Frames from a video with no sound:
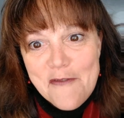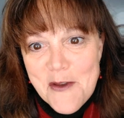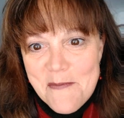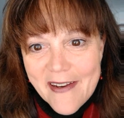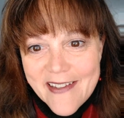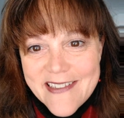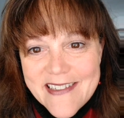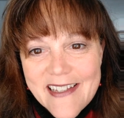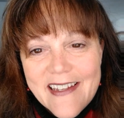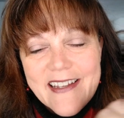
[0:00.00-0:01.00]
few
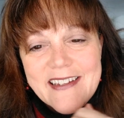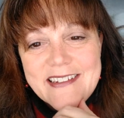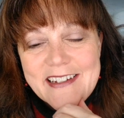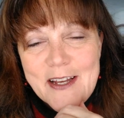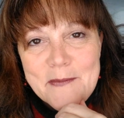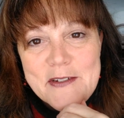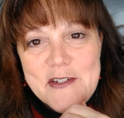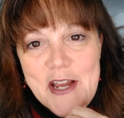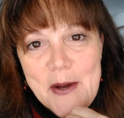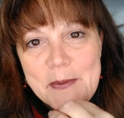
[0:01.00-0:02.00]
minutes to come and
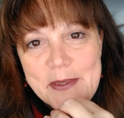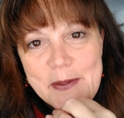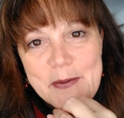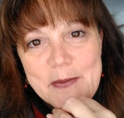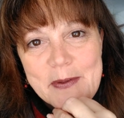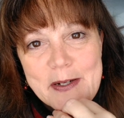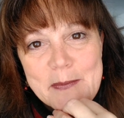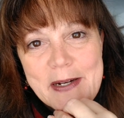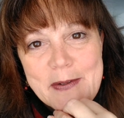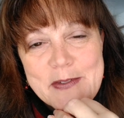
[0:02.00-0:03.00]
chat with you
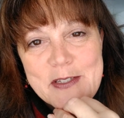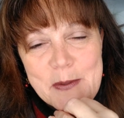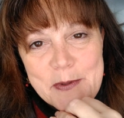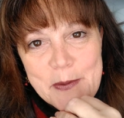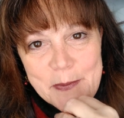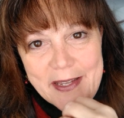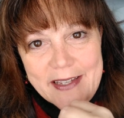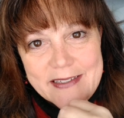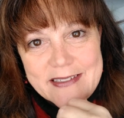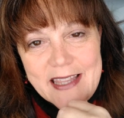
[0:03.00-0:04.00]
about some of the
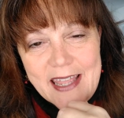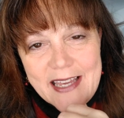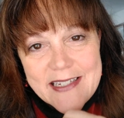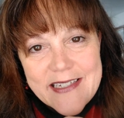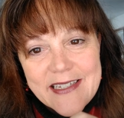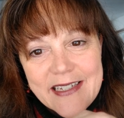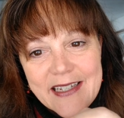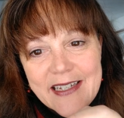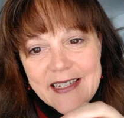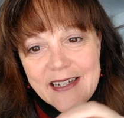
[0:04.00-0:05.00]
ways that
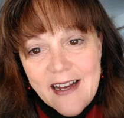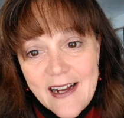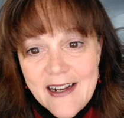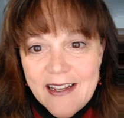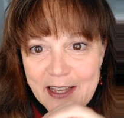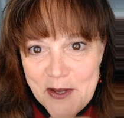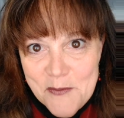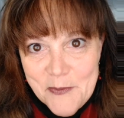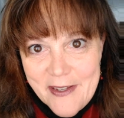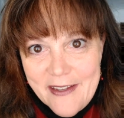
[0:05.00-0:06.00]
I
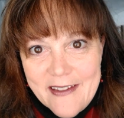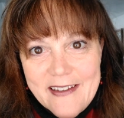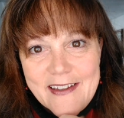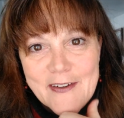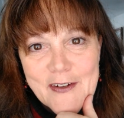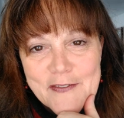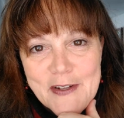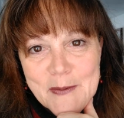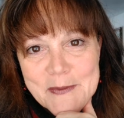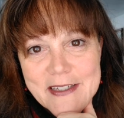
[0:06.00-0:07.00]
and we in our
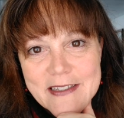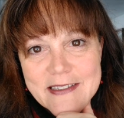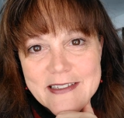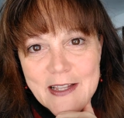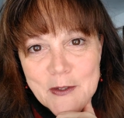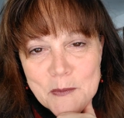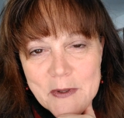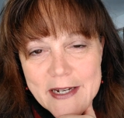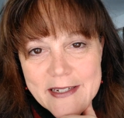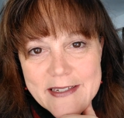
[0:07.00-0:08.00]
family
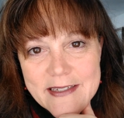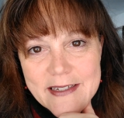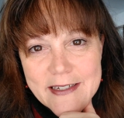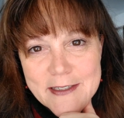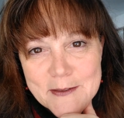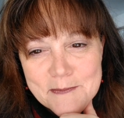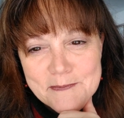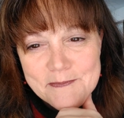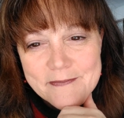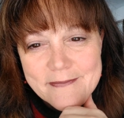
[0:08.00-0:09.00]
celebrate
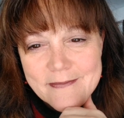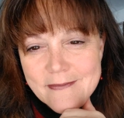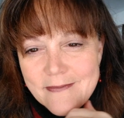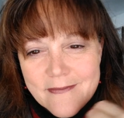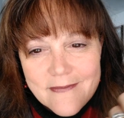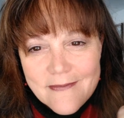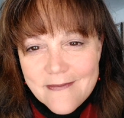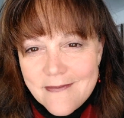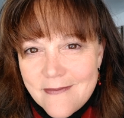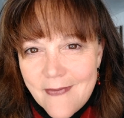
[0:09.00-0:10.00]

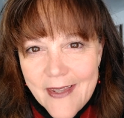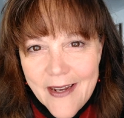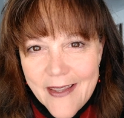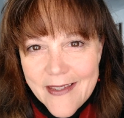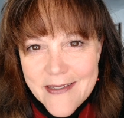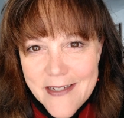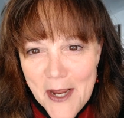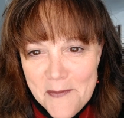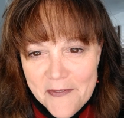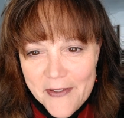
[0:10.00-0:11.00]
kind of this
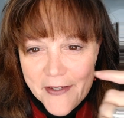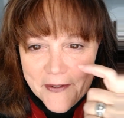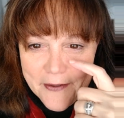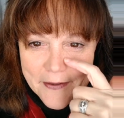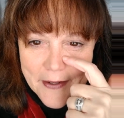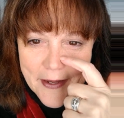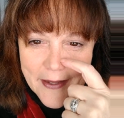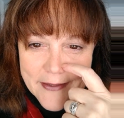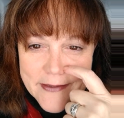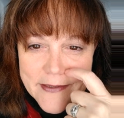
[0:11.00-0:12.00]
time of year.
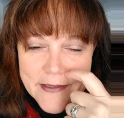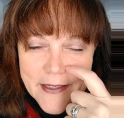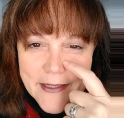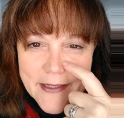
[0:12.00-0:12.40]
It's